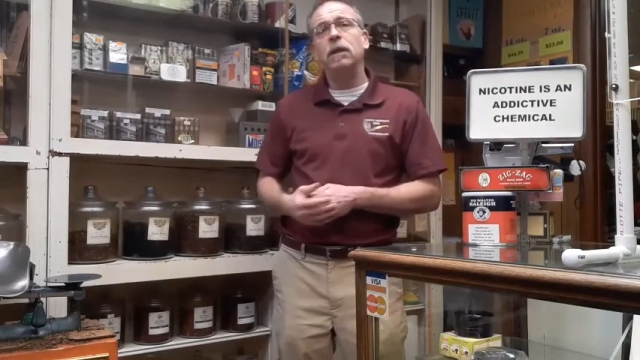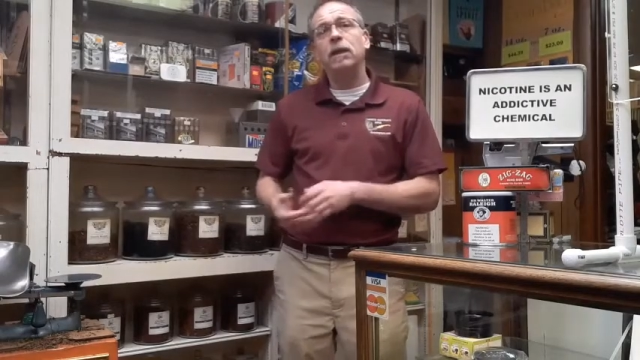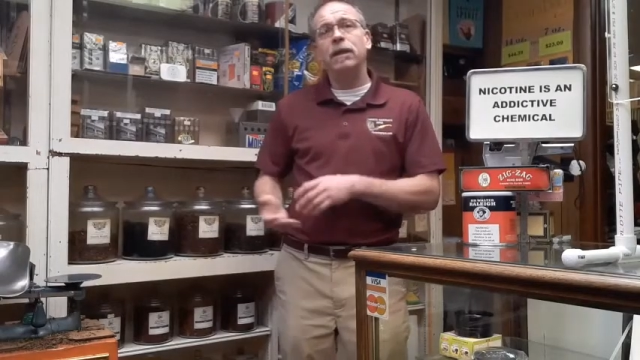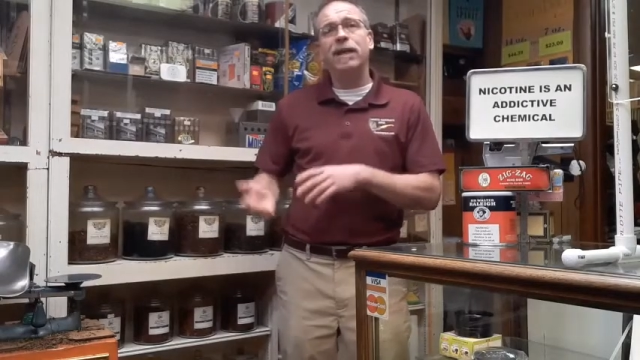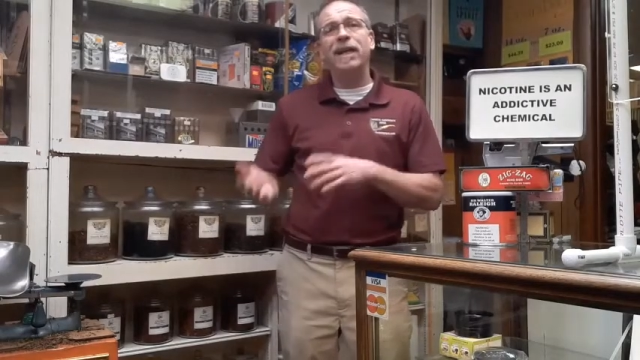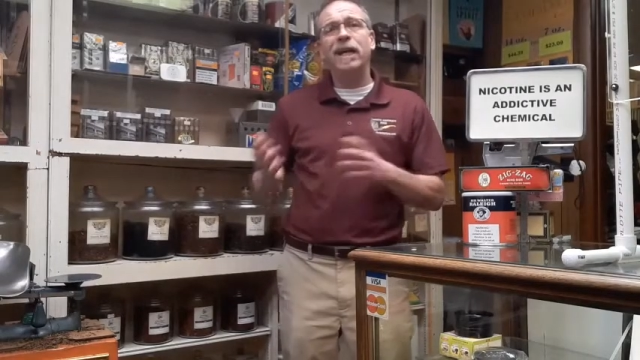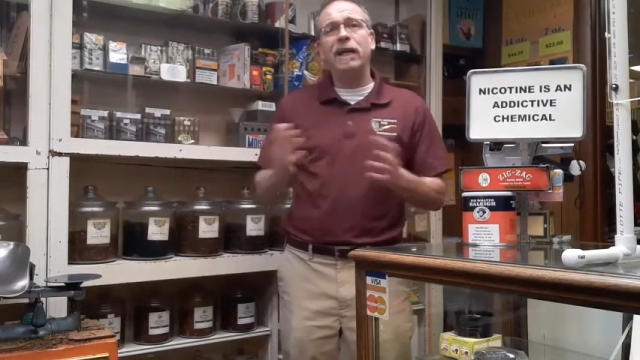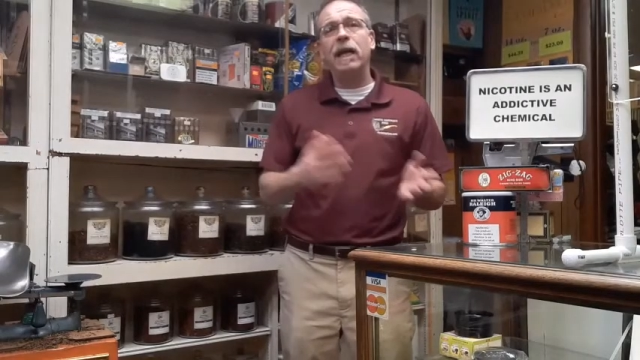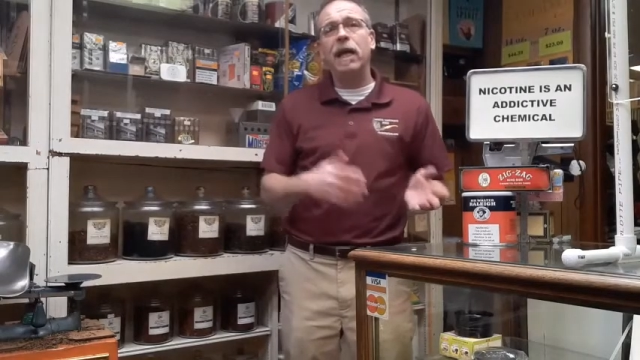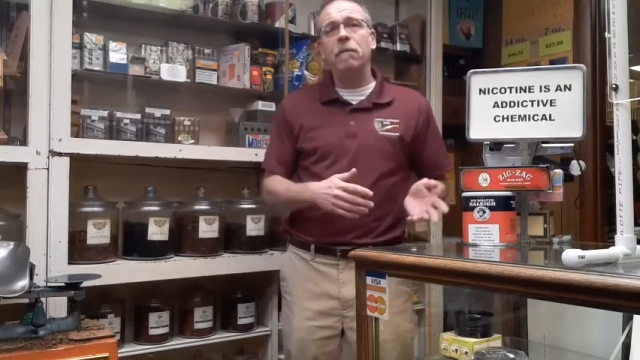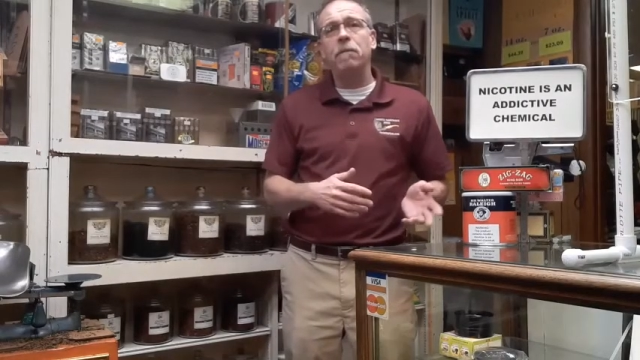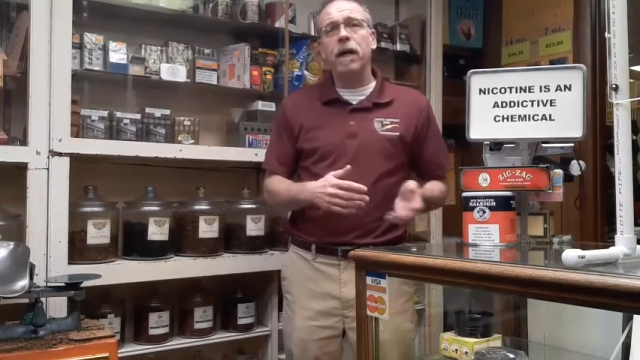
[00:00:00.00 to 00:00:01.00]
and then I
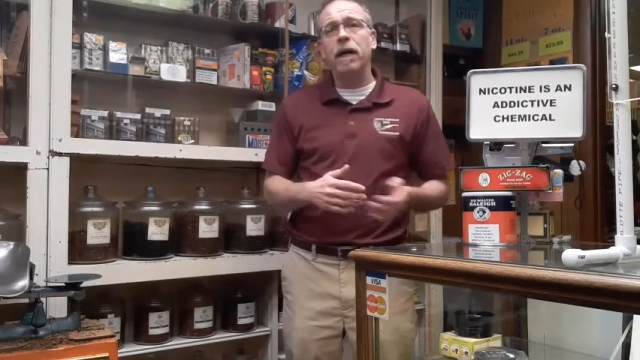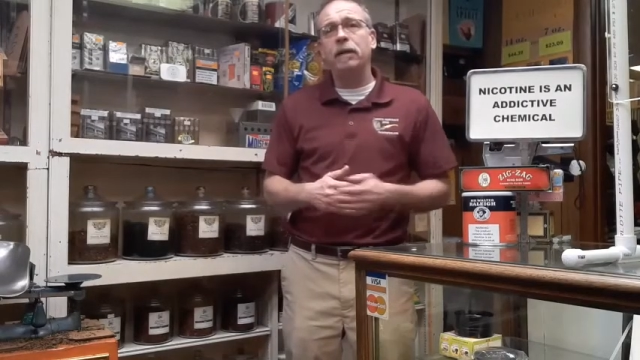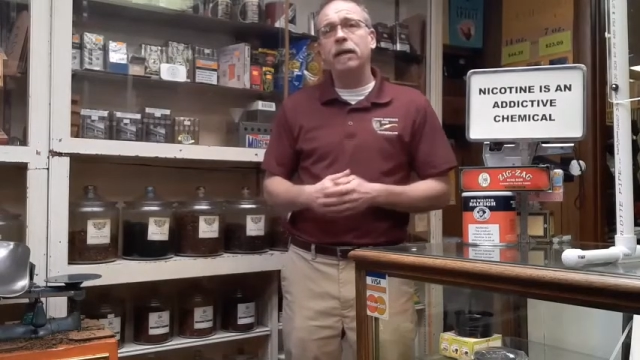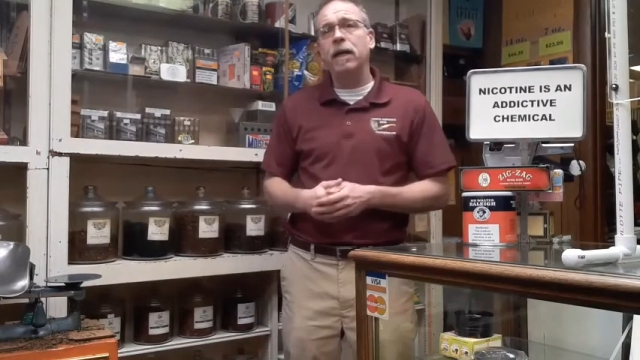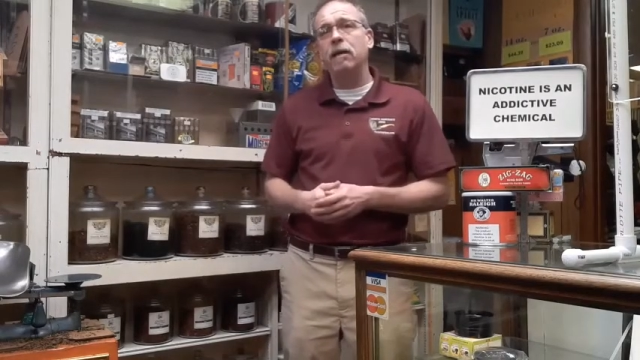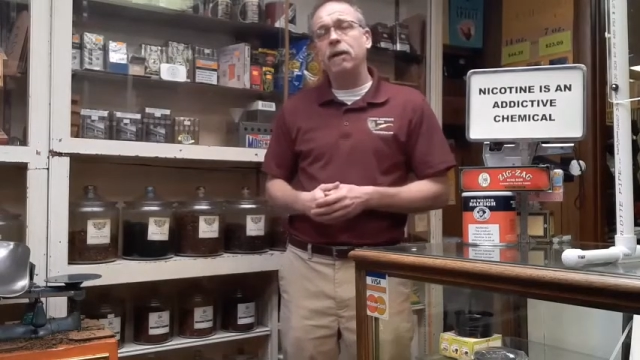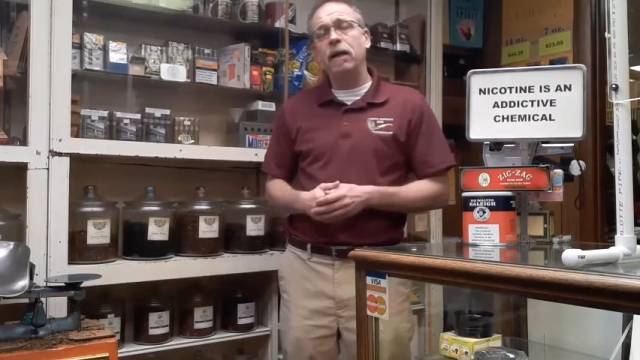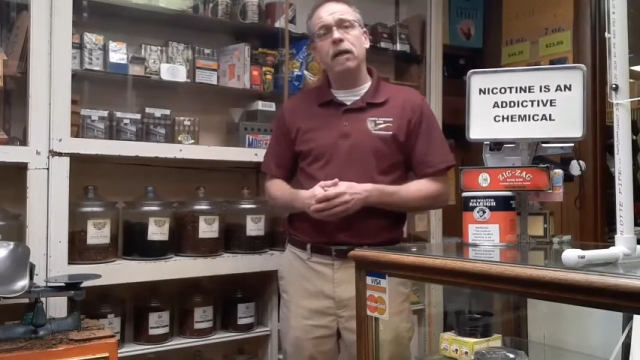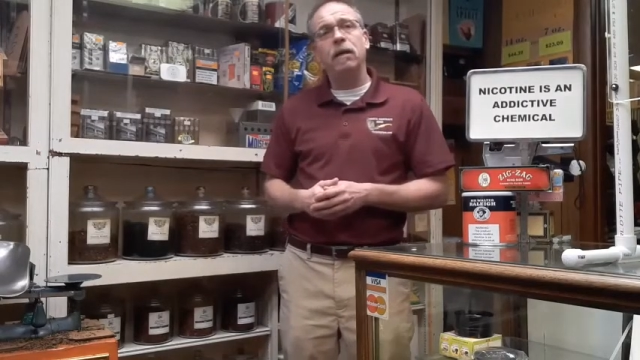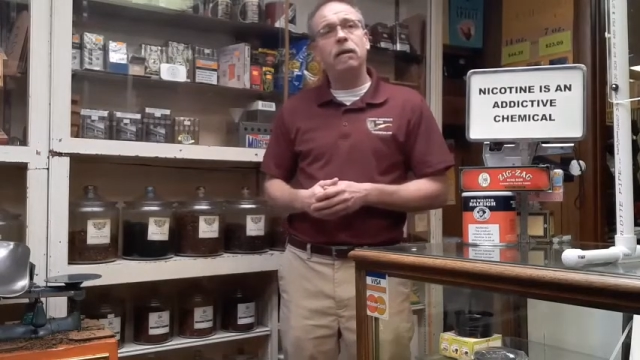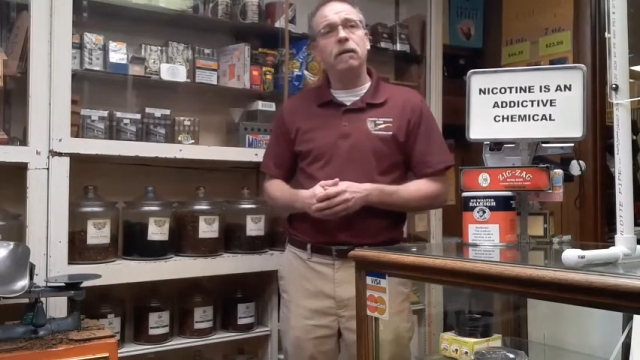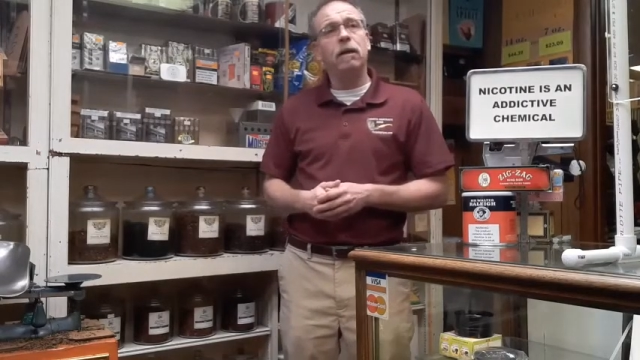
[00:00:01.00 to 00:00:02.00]
came back down
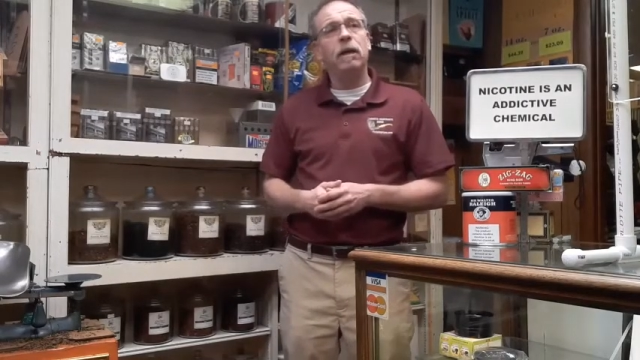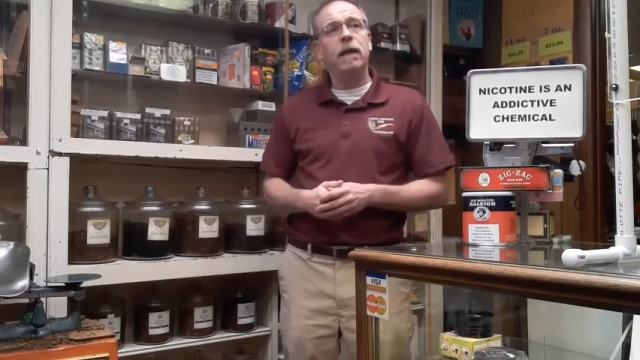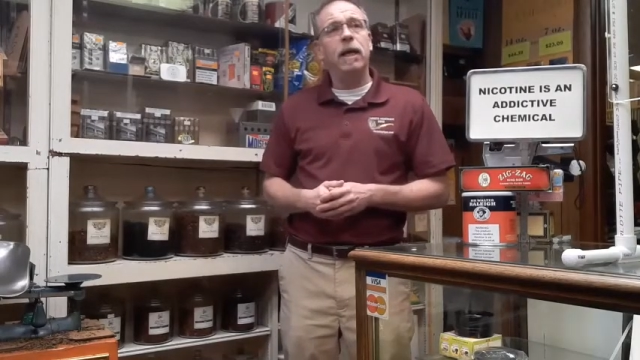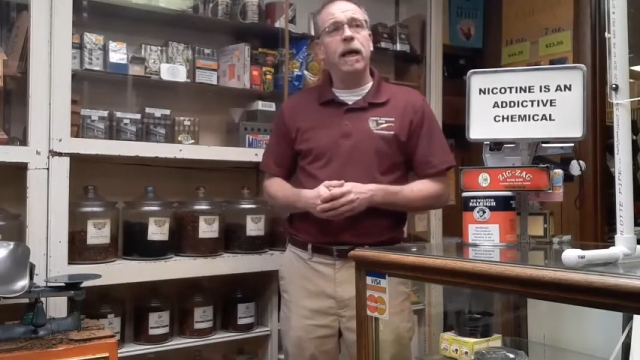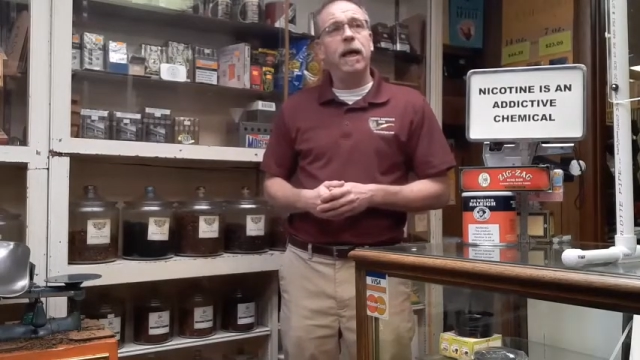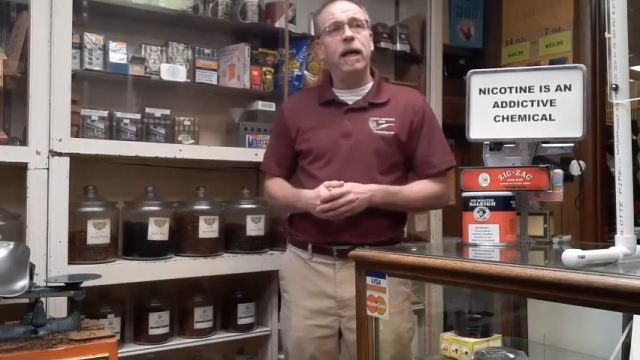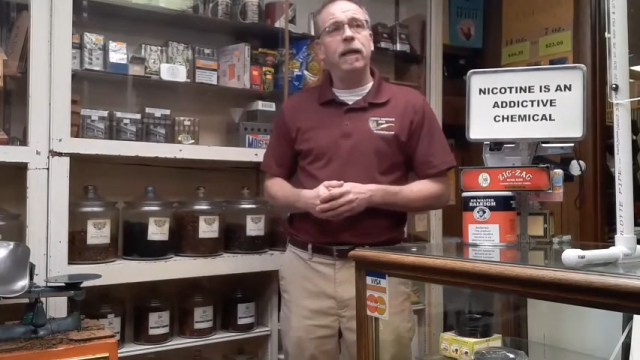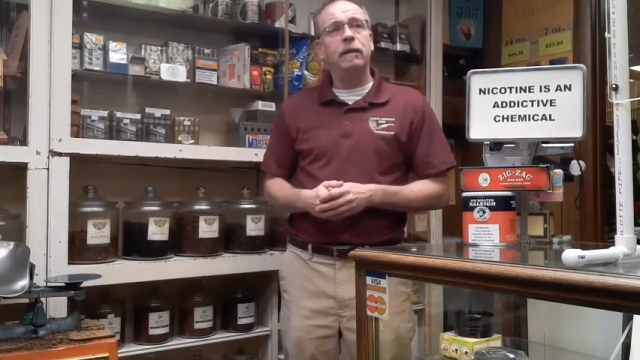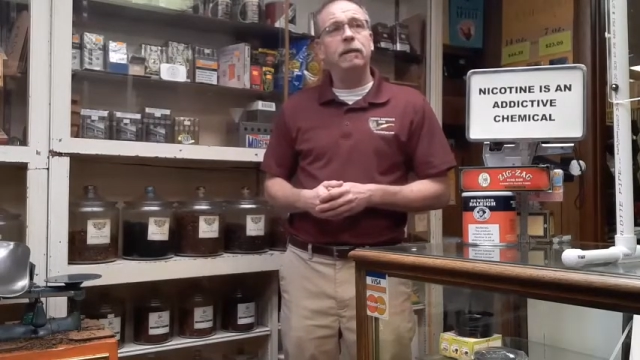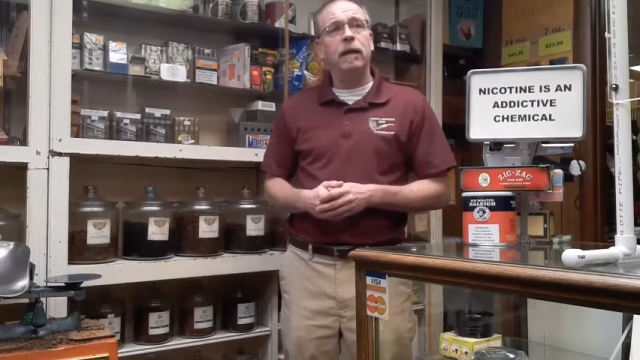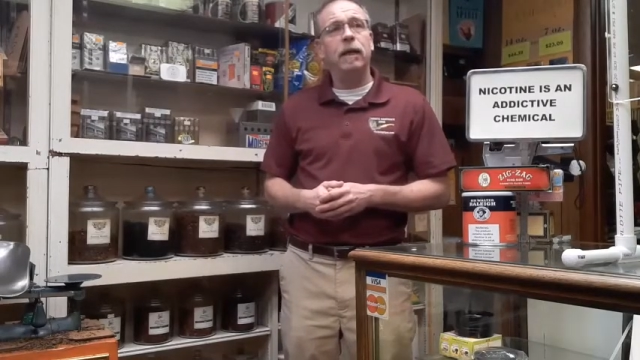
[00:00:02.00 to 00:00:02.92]
here and